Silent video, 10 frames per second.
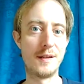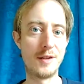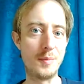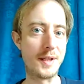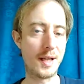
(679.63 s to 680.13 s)

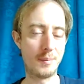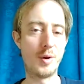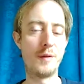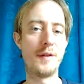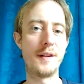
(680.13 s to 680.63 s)
become
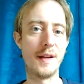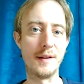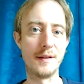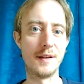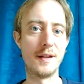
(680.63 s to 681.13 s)
perfect, and
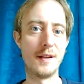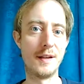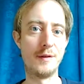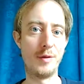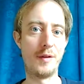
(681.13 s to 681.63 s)

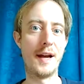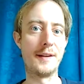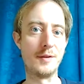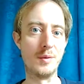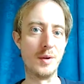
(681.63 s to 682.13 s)
for that
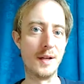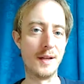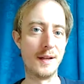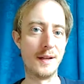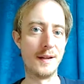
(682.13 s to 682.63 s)
to
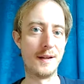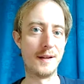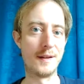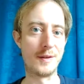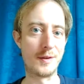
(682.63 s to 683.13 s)

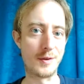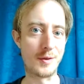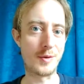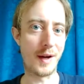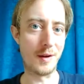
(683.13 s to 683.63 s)

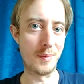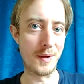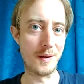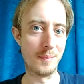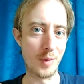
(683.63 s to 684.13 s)
try to
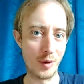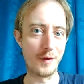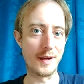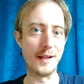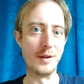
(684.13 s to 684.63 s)
be
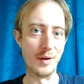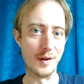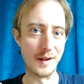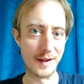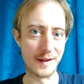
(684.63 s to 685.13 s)
perfectly good
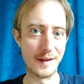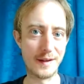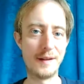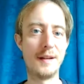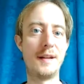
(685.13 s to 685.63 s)

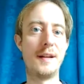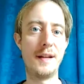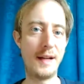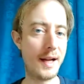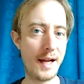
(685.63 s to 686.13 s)

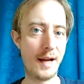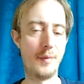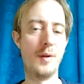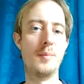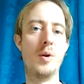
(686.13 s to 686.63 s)
at
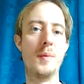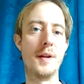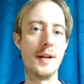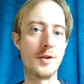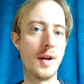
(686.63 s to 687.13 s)
the moment
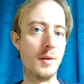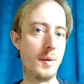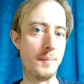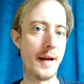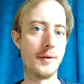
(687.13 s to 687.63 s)
and try to be
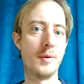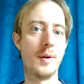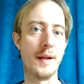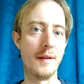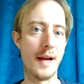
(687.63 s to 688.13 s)
better
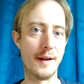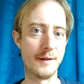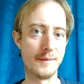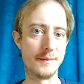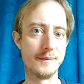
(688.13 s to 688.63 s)
in that
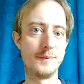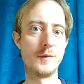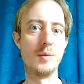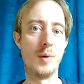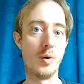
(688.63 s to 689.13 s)

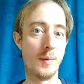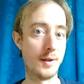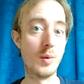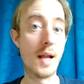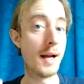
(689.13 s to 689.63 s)
tomorrow. But you
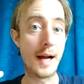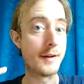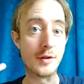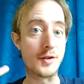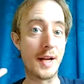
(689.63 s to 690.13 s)
will
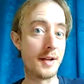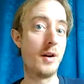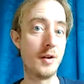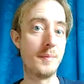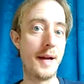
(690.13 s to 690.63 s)
understand
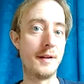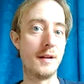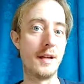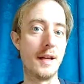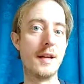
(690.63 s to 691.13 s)

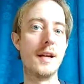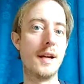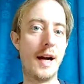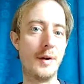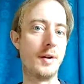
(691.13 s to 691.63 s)
automatically
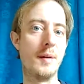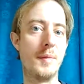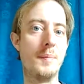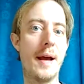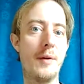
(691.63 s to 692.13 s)
how you can be
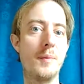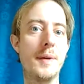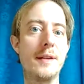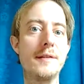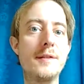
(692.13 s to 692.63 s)
better,
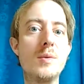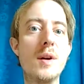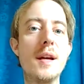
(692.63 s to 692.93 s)
because you,